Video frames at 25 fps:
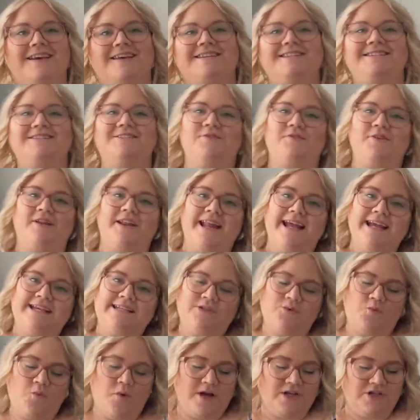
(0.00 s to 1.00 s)
So the
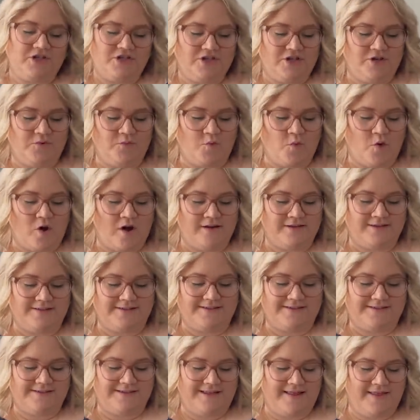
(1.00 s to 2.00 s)
next question
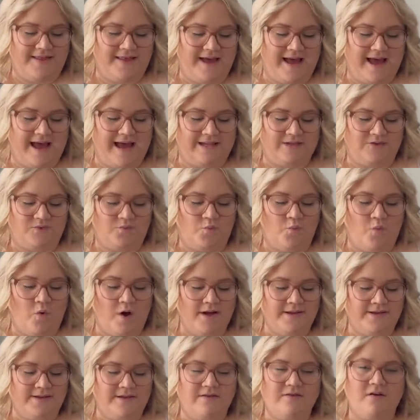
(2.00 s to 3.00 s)
was that
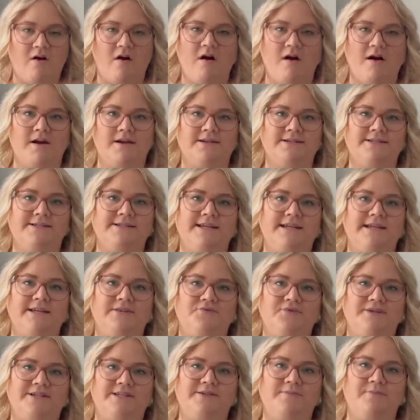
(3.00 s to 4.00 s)
what yarns
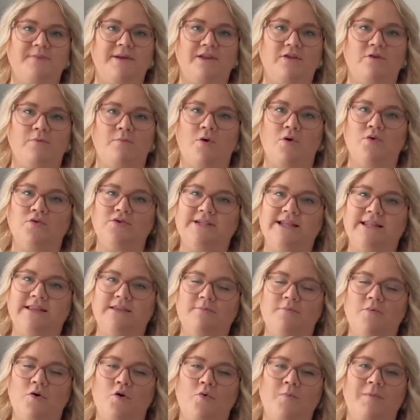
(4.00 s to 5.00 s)
interest me the most at
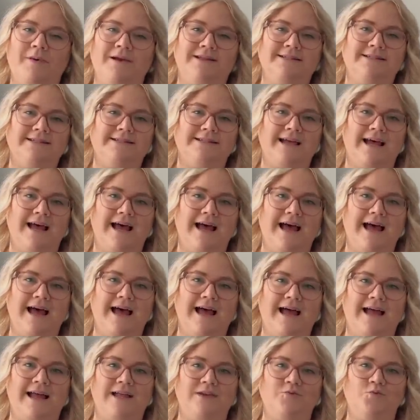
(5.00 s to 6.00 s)
the moment
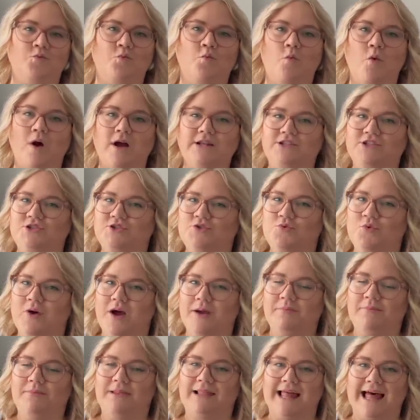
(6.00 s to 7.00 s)
and what do
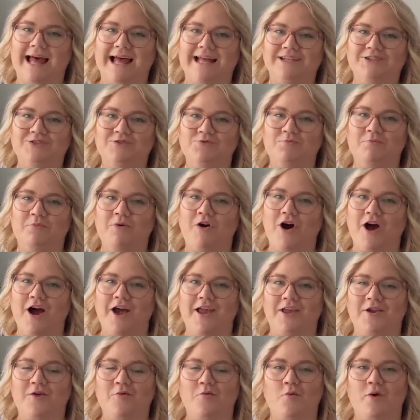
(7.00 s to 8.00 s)
I plan to
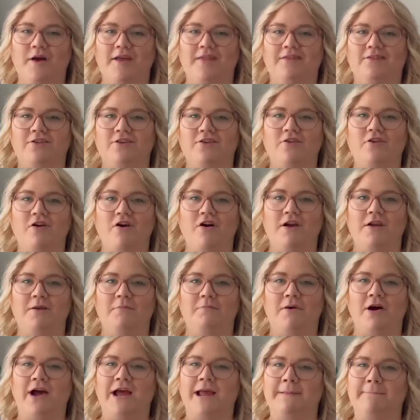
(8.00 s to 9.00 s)
buy when the yarn
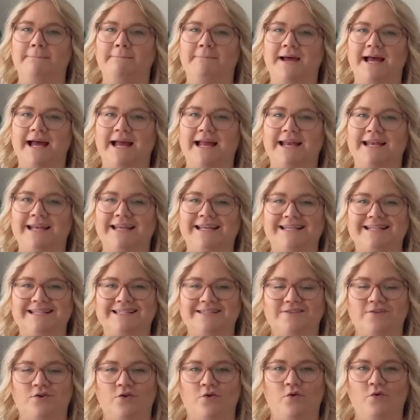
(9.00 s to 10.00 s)
buying ban
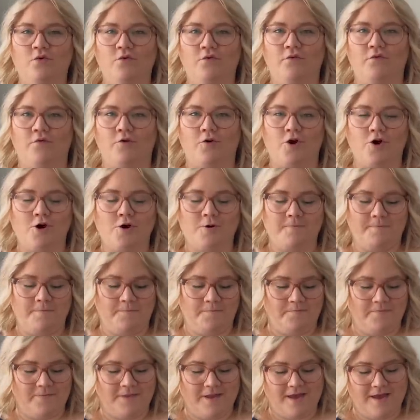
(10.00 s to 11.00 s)
is over?
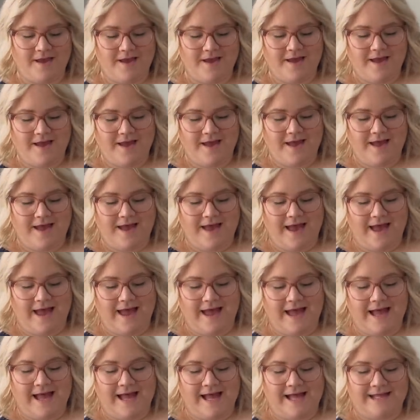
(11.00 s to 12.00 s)

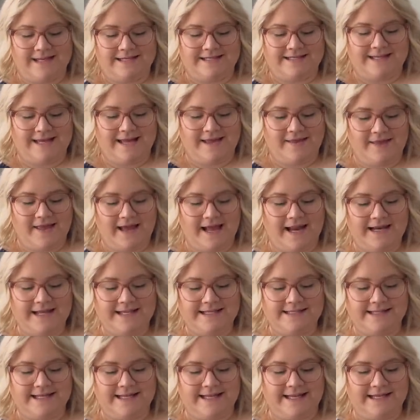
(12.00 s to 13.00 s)
And that
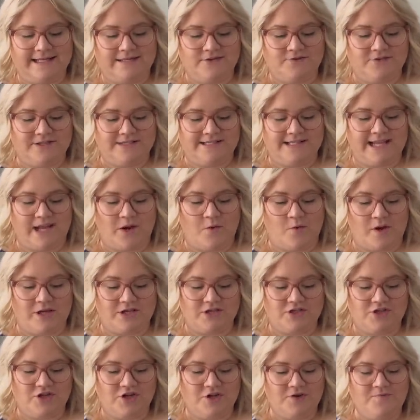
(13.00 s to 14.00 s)
is an interesting
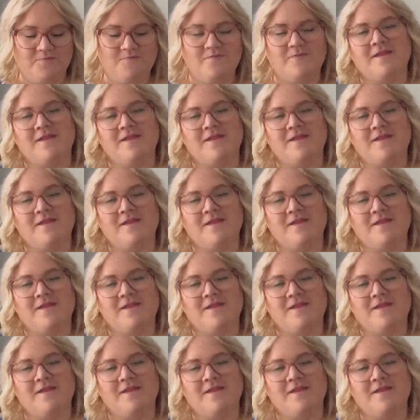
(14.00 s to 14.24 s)
question